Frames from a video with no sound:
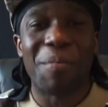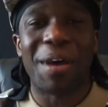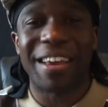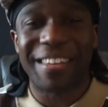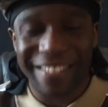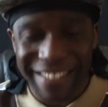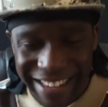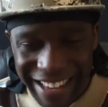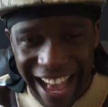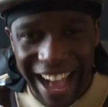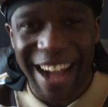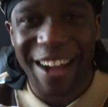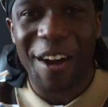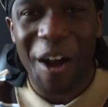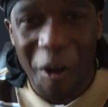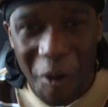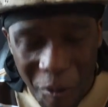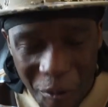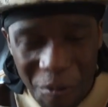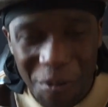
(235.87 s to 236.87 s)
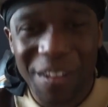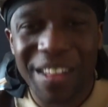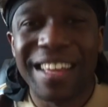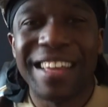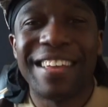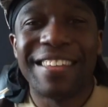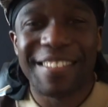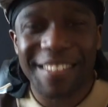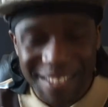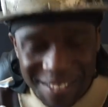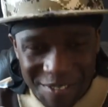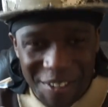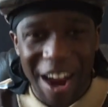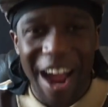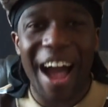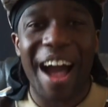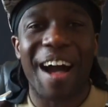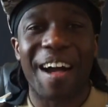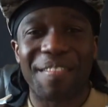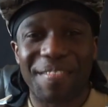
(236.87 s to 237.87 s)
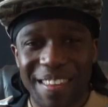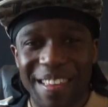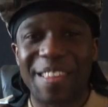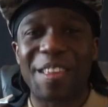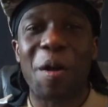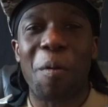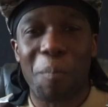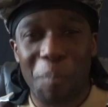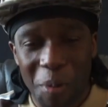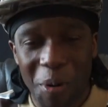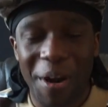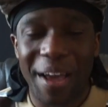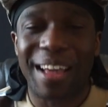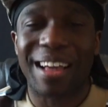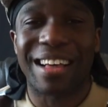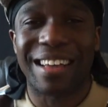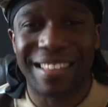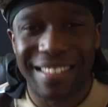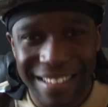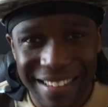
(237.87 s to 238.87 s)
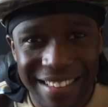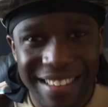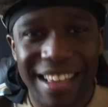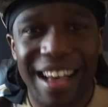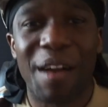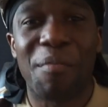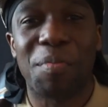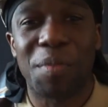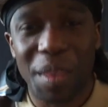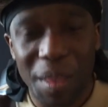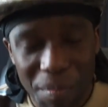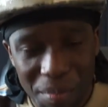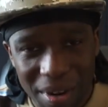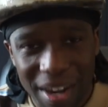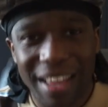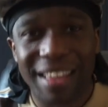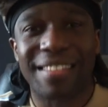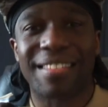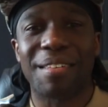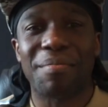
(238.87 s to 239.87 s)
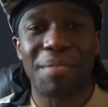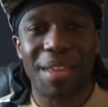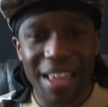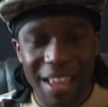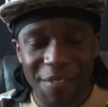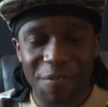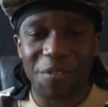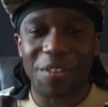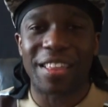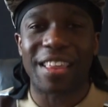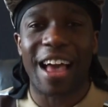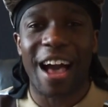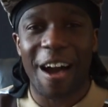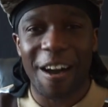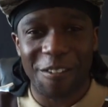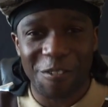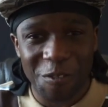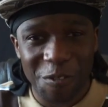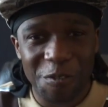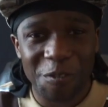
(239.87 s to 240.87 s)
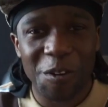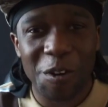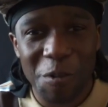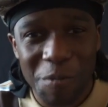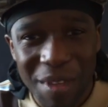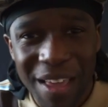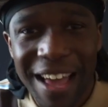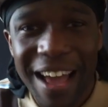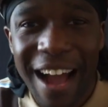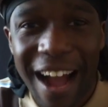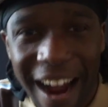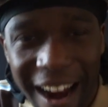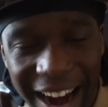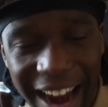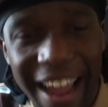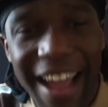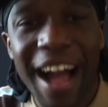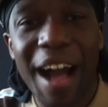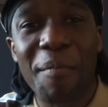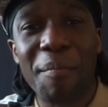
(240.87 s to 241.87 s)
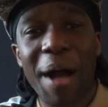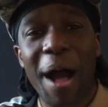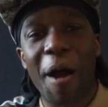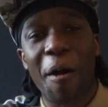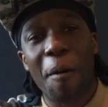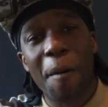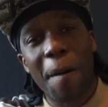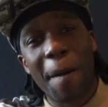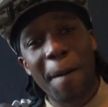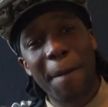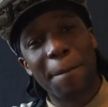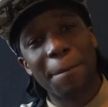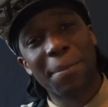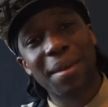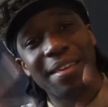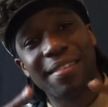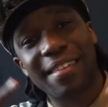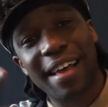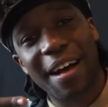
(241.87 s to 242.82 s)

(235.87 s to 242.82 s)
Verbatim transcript: make sure y'all go subscribe to your boy because he's coming and bringing some heat for y'all. You feel me? All right, I'm out. Peace